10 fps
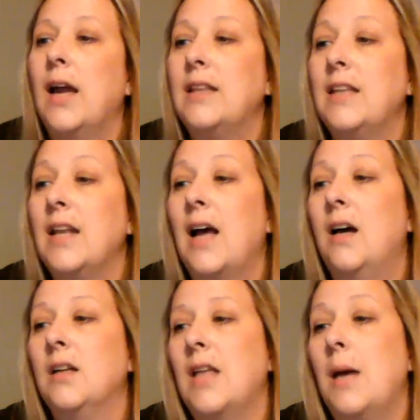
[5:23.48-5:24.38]
And then I
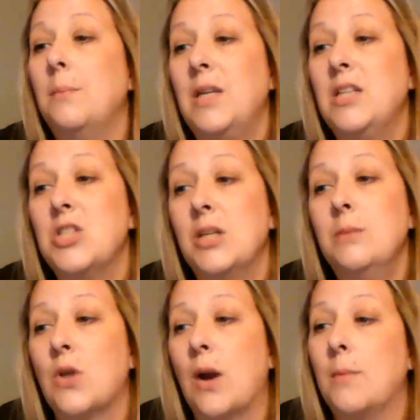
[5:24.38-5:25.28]
hugged that mean
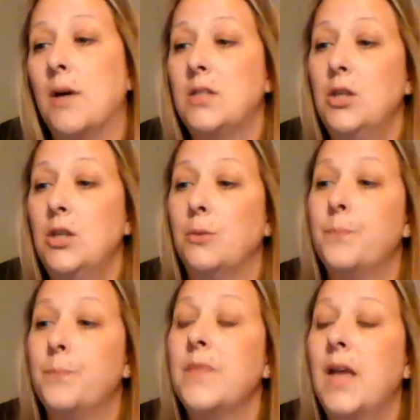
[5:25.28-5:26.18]
Jim's grandma
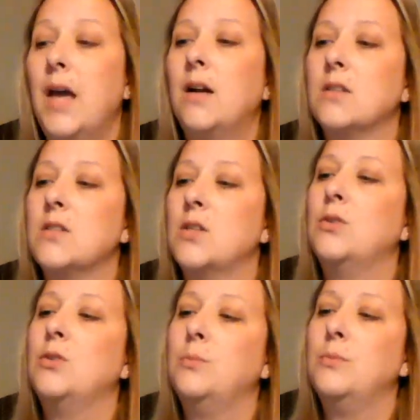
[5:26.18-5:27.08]
too, and also
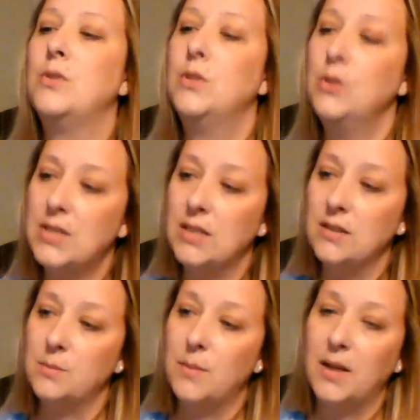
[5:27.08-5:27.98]
Lou,
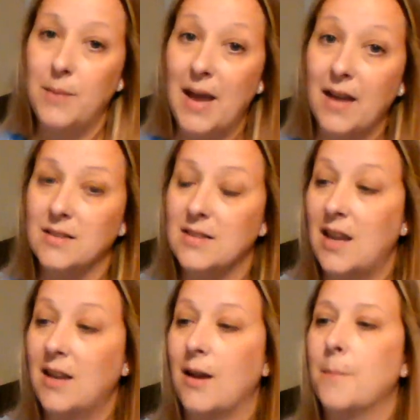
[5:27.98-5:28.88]
Lucille's money bags
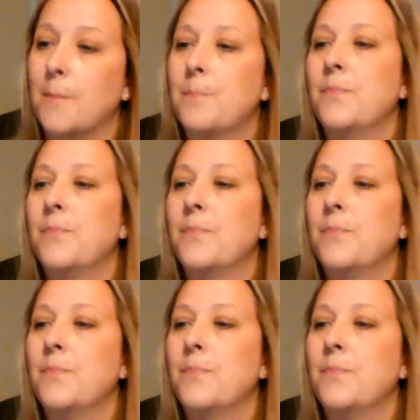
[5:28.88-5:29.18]
Nana.